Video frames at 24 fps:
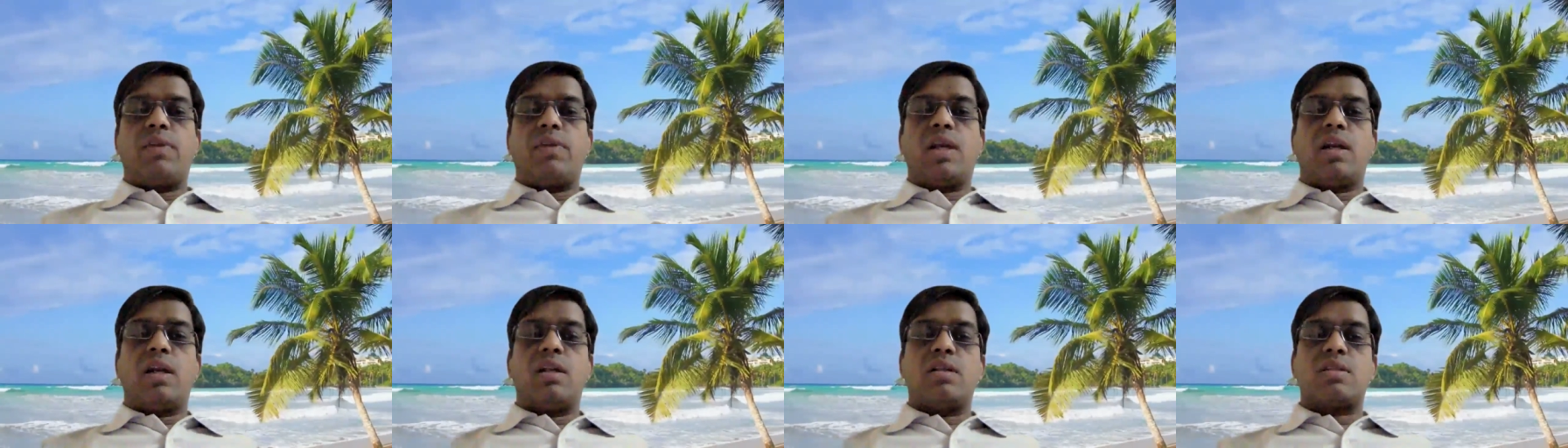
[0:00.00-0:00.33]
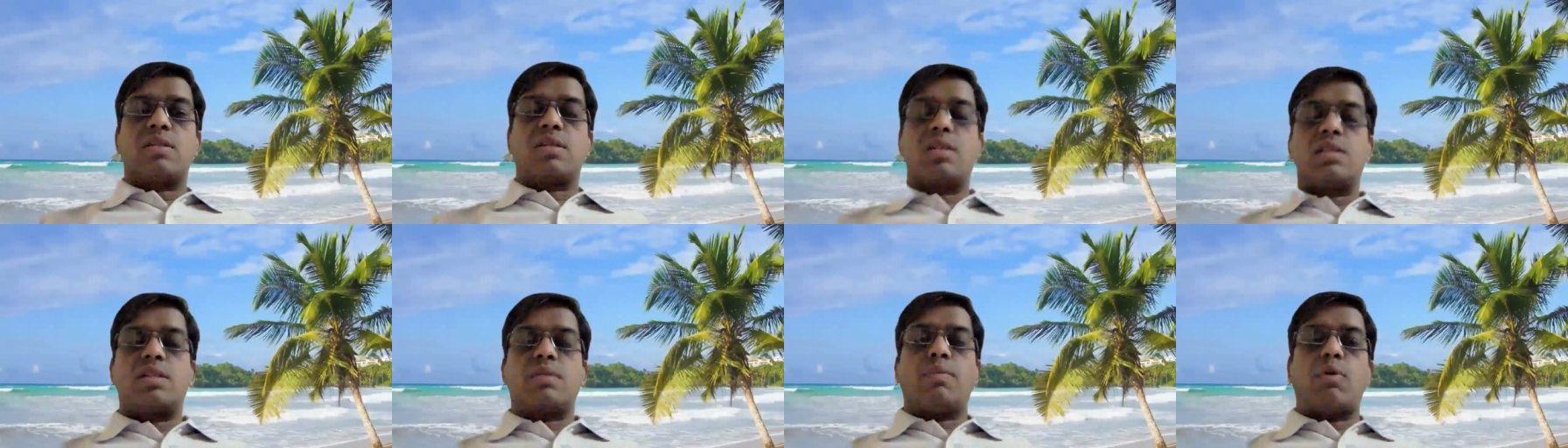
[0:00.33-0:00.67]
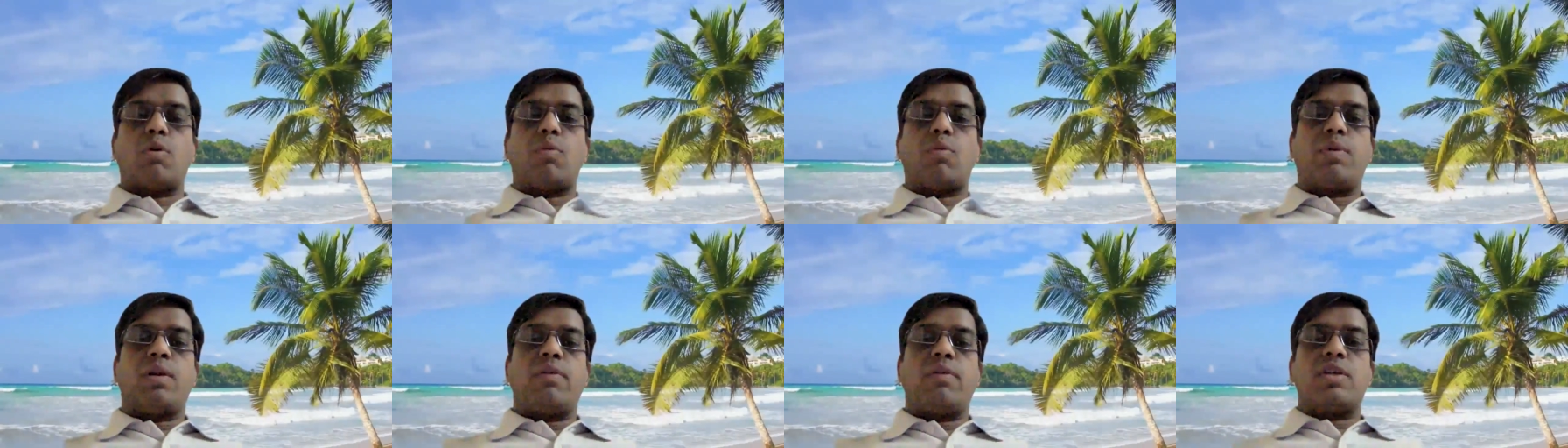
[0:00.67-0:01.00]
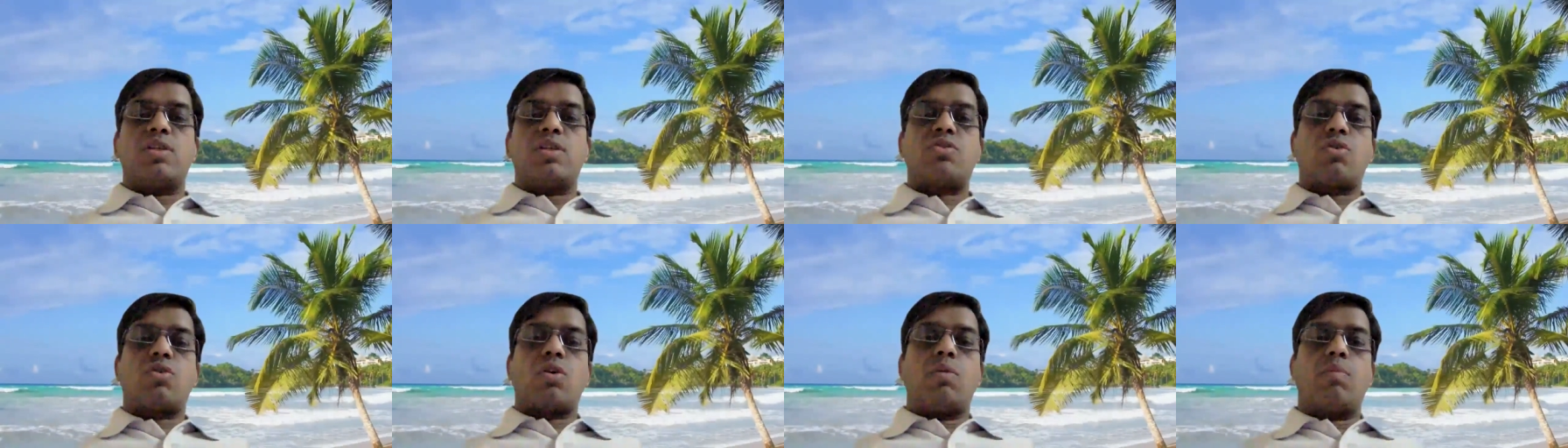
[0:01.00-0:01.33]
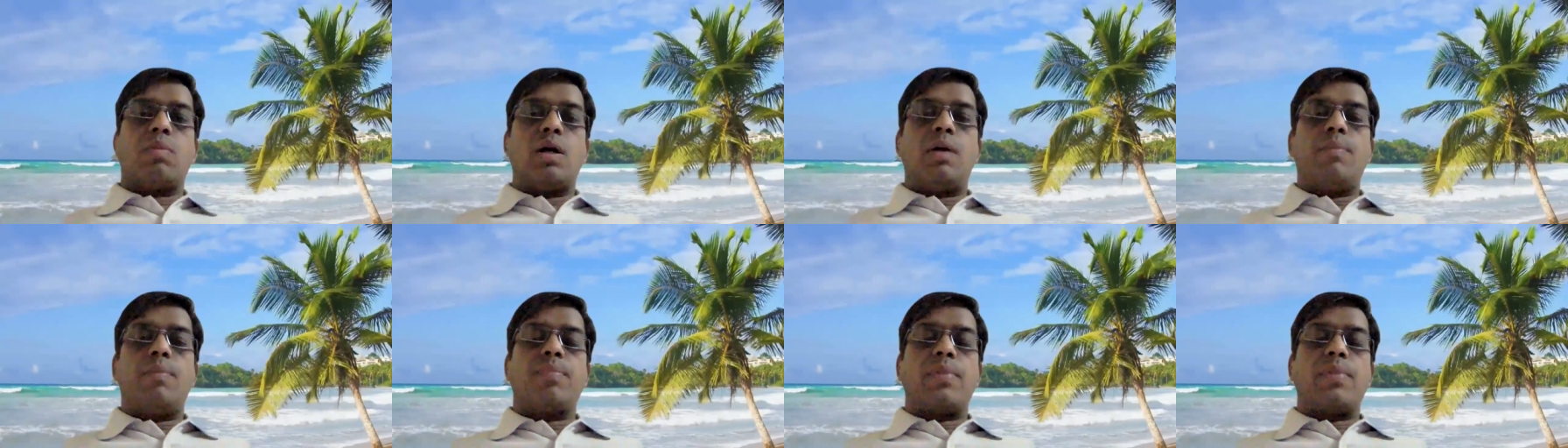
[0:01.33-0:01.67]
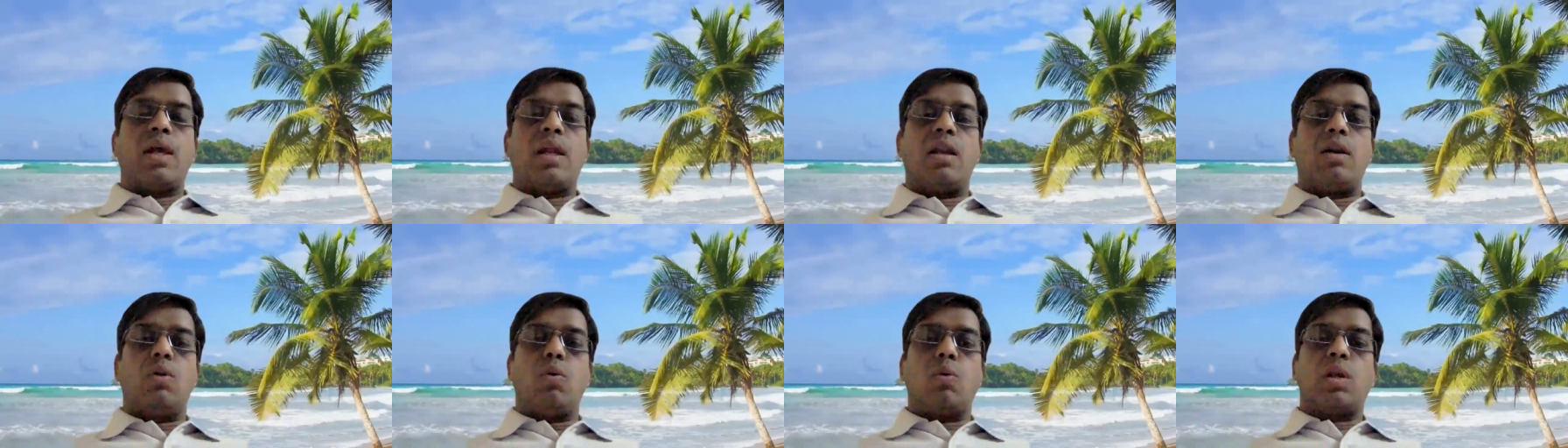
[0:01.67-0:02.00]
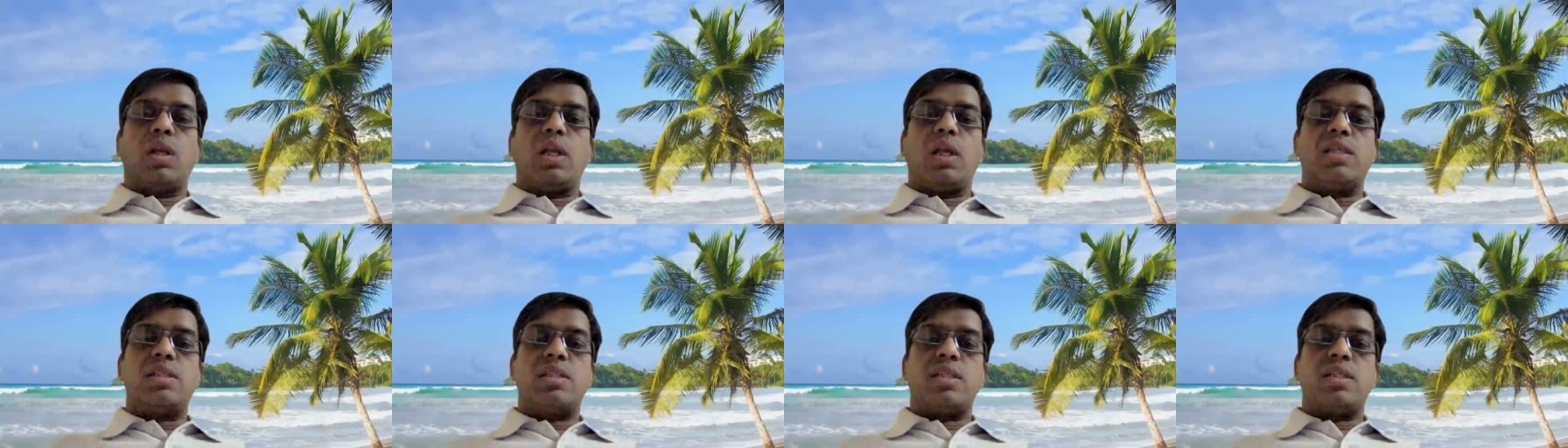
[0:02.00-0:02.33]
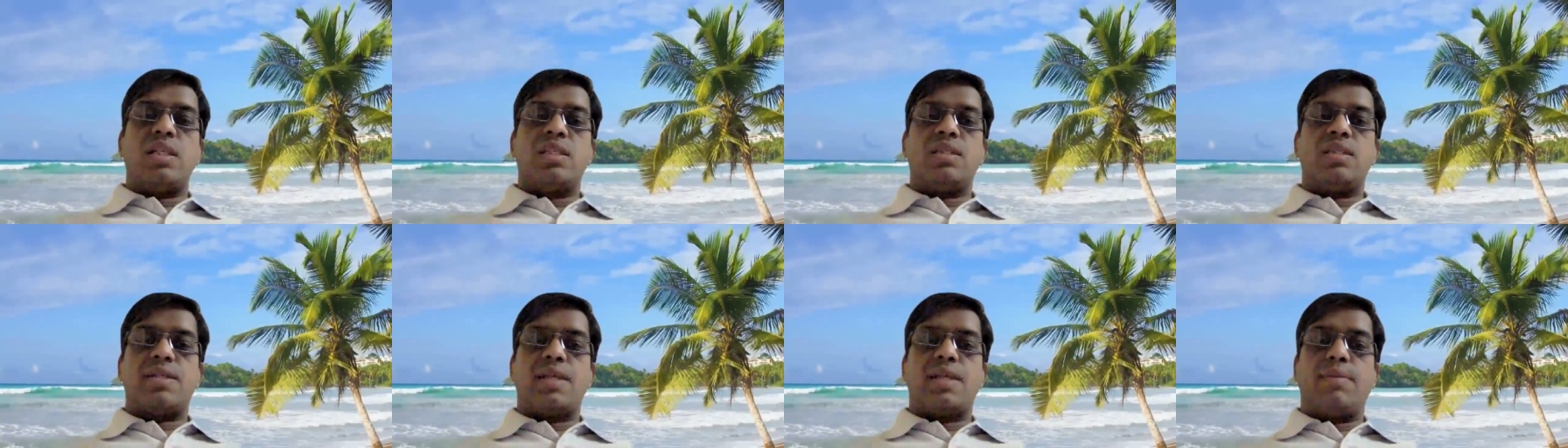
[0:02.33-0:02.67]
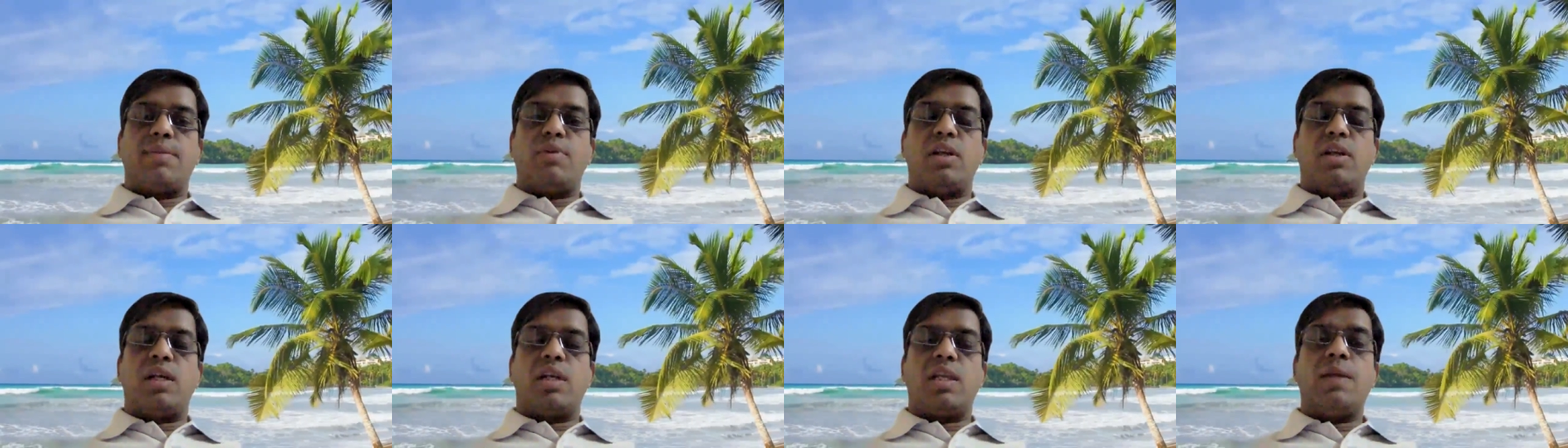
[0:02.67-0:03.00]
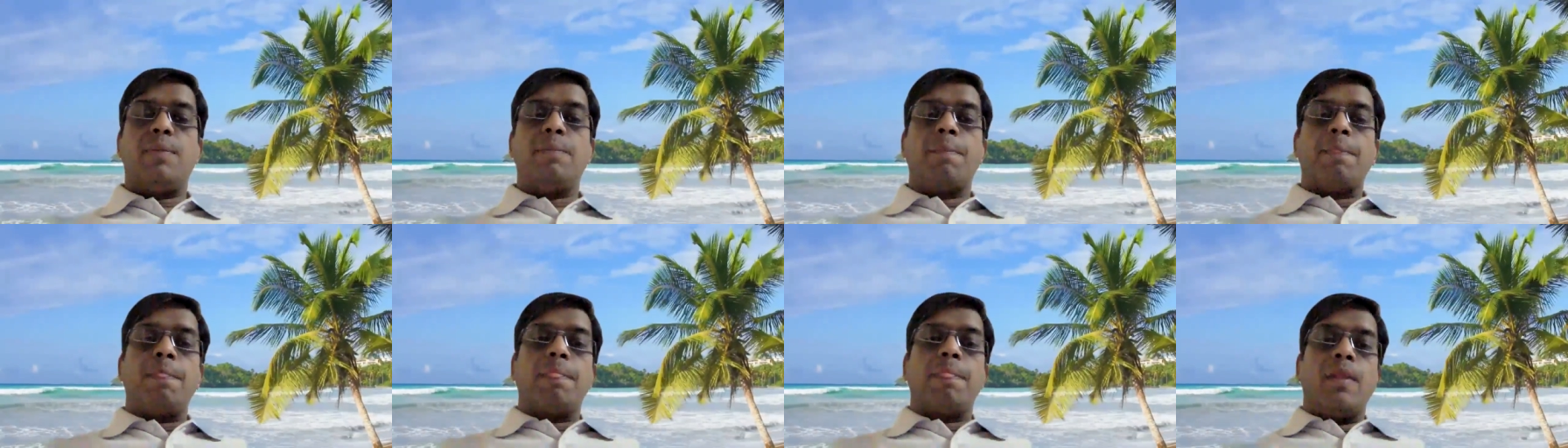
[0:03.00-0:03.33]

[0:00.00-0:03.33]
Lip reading: we had discussed about previous trauma and localized instability.